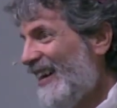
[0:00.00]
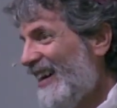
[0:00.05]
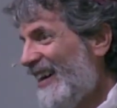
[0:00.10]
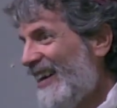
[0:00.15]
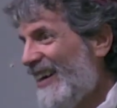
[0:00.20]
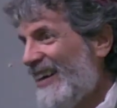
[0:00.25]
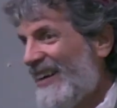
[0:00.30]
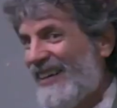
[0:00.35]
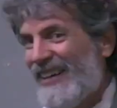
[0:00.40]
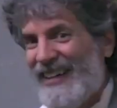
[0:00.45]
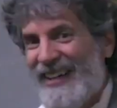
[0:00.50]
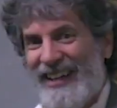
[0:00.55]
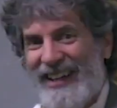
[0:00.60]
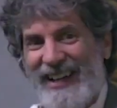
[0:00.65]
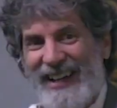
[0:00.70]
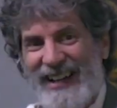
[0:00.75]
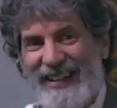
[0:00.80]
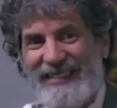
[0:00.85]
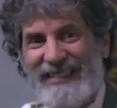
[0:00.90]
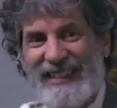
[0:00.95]
You know,
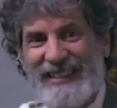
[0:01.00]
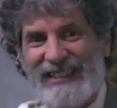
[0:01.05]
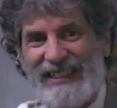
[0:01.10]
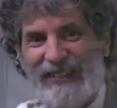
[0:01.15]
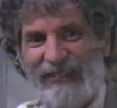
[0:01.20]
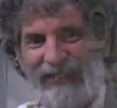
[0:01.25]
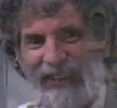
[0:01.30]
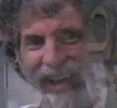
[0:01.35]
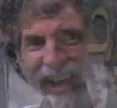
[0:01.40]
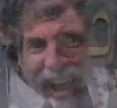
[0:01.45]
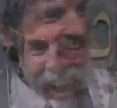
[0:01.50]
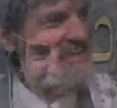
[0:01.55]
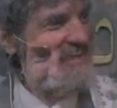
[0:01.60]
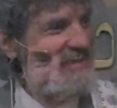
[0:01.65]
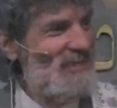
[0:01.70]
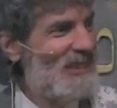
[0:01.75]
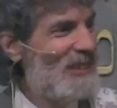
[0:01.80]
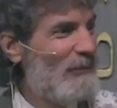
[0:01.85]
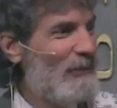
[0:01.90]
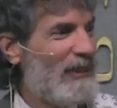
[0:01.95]
at 65. I
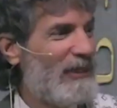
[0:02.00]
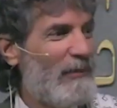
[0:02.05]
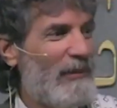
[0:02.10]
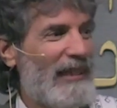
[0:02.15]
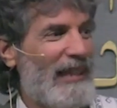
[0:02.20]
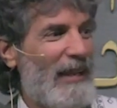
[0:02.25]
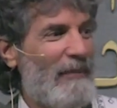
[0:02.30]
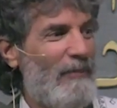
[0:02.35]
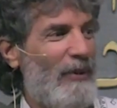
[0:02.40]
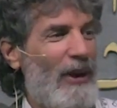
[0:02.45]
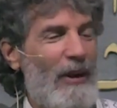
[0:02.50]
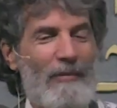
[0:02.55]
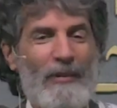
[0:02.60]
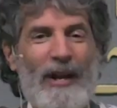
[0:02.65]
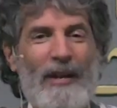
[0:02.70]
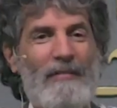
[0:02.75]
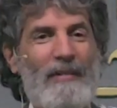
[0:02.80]
mean, she must have been like Barbara.